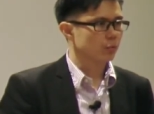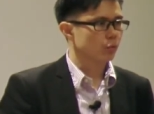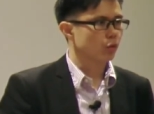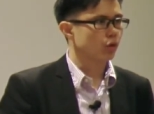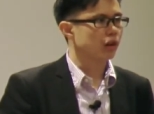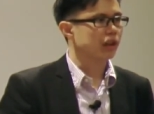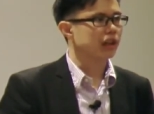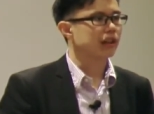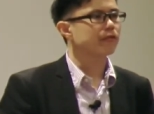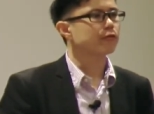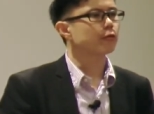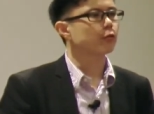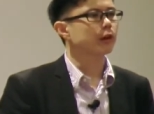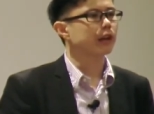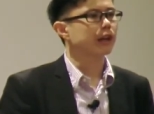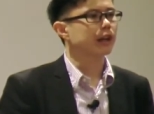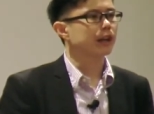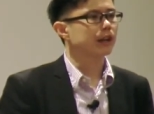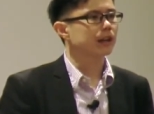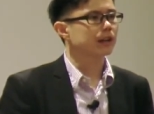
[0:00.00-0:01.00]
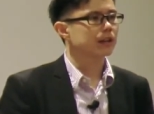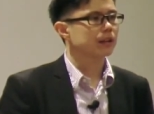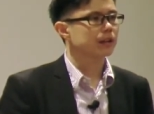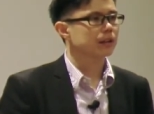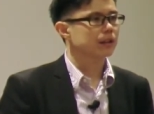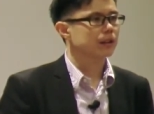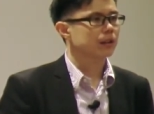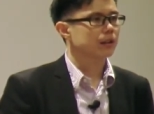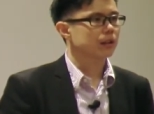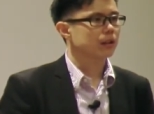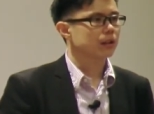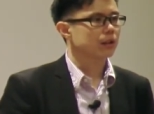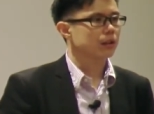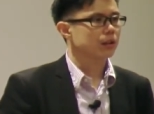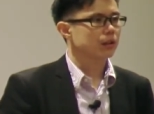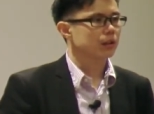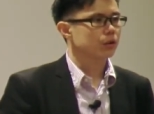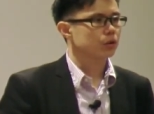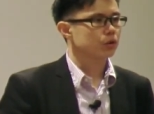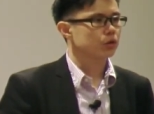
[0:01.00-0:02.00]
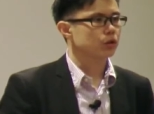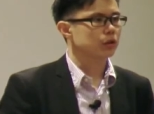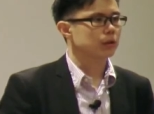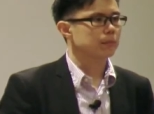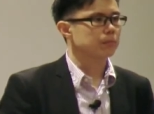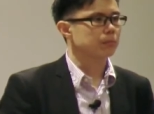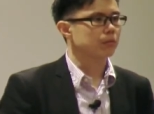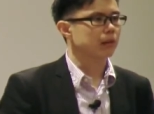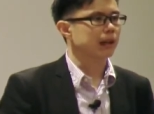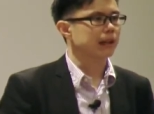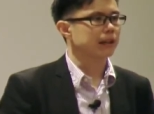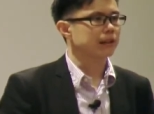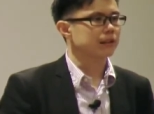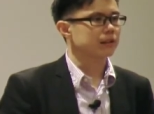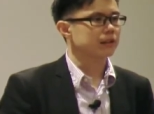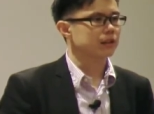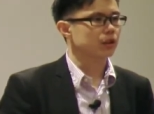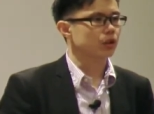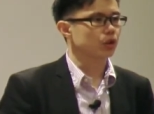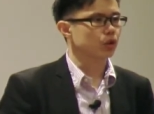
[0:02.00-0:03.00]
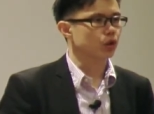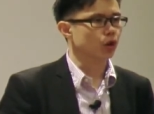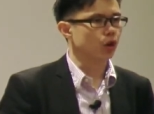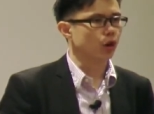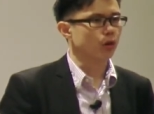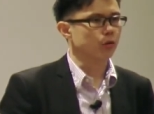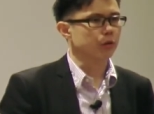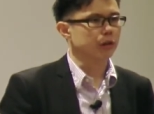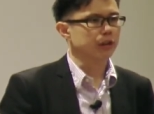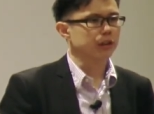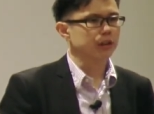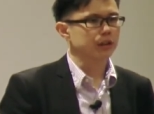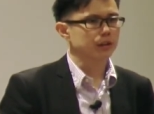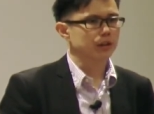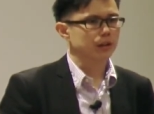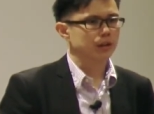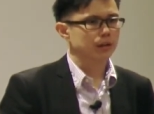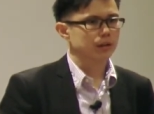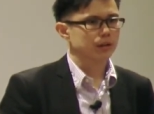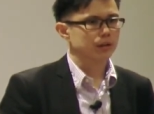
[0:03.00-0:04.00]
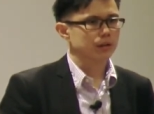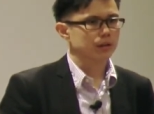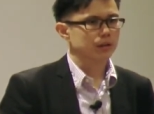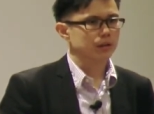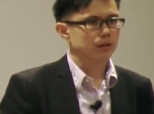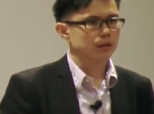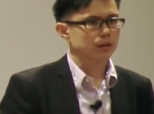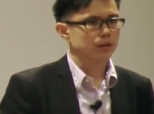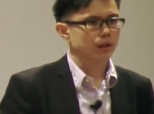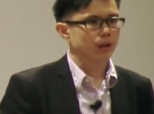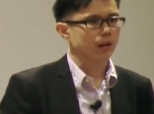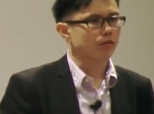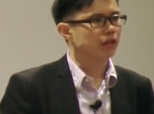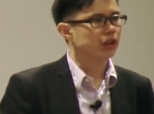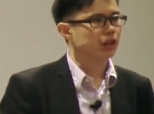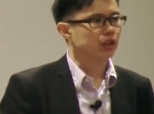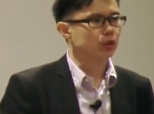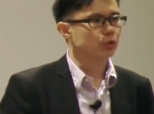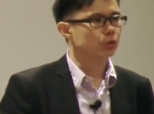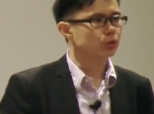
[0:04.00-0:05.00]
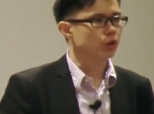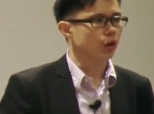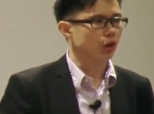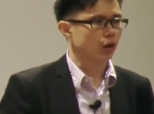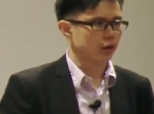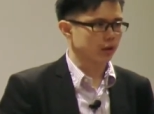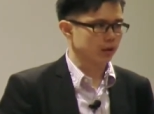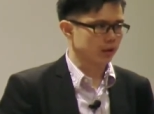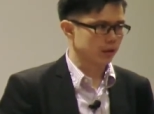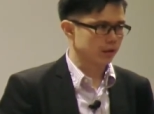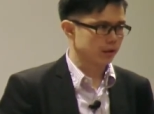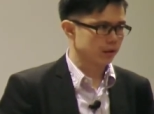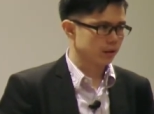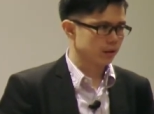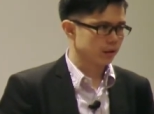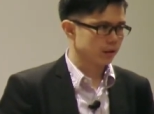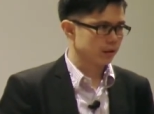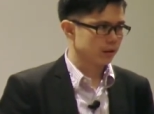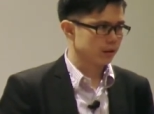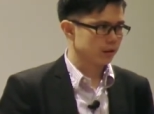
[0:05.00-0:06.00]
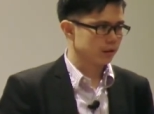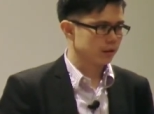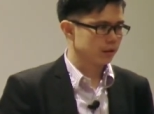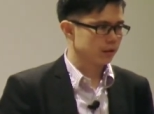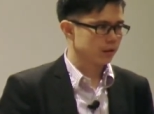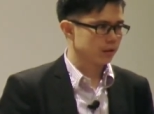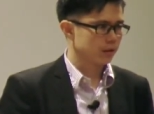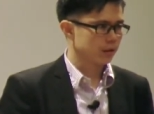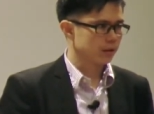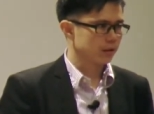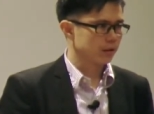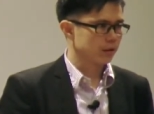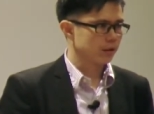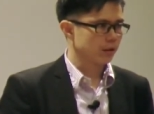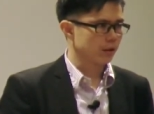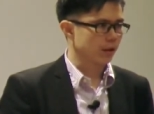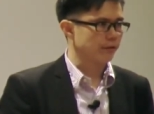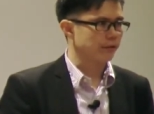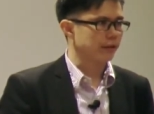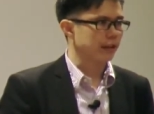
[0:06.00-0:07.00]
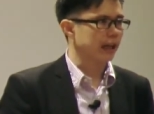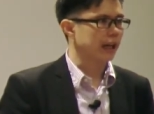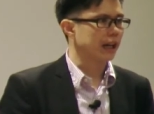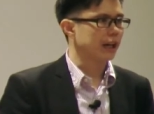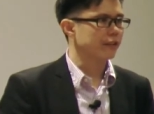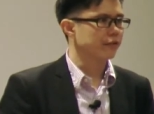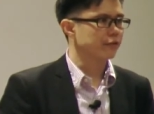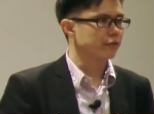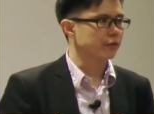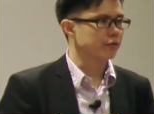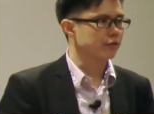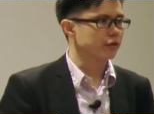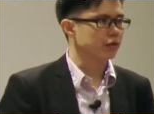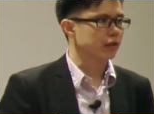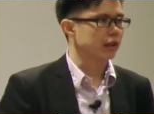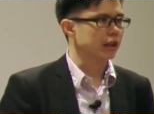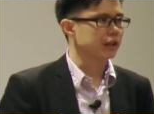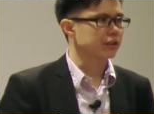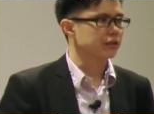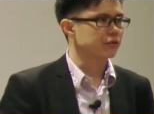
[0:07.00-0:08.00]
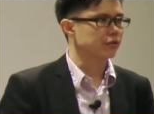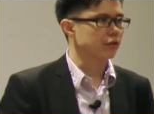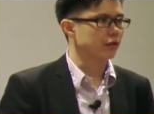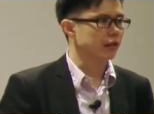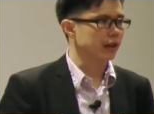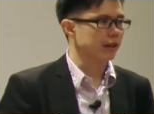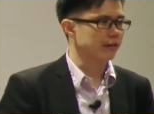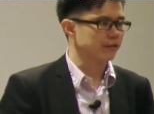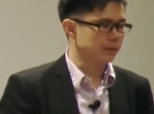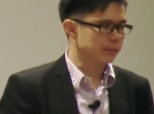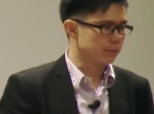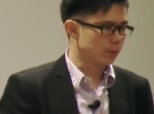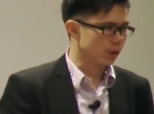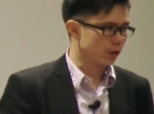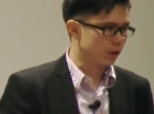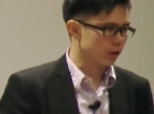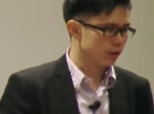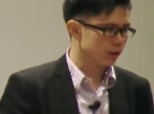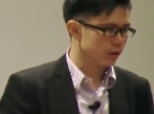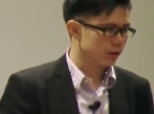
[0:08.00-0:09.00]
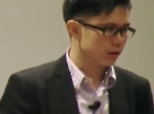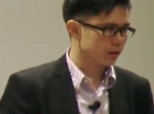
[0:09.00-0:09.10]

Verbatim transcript: will give way to the bright glory of a new dawn of life with Christ forevermore.